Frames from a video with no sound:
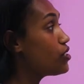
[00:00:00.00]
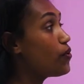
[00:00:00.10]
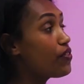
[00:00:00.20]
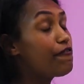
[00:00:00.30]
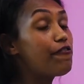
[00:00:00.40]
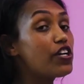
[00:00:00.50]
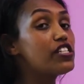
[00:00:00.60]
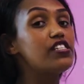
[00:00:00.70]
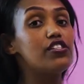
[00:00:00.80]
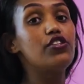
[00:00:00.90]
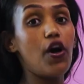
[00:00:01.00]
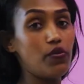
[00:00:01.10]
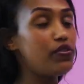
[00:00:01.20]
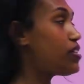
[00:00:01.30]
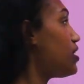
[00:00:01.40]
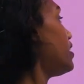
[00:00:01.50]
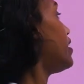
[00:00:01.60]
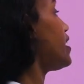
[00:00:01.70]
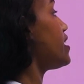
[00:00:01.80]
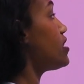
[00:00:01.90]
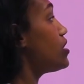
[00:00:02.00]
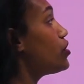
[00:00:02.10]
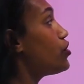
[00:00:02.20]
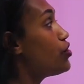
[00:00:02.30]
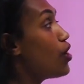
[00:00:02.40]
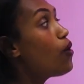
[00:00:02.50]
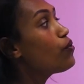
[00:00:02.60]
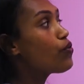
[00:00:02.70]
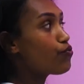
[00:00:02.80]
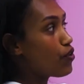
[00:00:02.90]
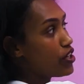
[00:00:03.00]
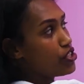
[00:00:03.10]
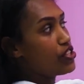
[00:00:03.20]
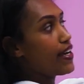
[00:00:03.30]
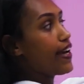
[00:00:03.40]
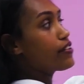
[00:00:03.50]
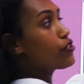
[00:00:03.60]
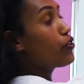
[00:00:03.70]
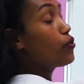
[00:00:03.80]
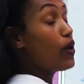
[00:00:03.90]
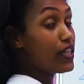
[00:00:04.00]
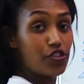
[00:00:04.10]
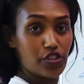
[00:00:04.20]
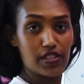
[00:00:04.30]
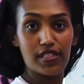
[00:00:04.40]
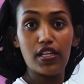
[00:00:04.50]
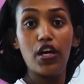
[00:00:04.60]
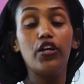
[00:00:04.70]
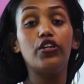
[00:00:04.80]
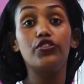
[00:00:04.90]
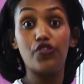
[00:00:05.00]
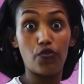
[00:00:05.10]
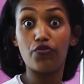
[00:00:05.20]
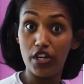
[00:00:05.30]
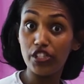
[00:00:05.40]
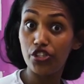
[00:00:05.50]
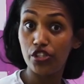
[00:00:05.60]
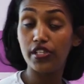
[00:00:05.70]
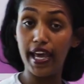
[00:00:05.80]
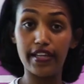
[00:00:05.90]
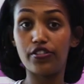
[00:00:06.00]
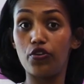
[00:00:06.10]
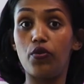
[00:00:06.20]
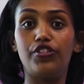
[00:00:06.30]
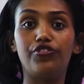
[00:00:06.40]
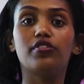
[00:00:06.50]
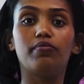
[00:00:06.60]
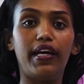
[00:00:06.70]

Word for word: So the first don't is don't rush to answer questions. Don't rush to answer questions.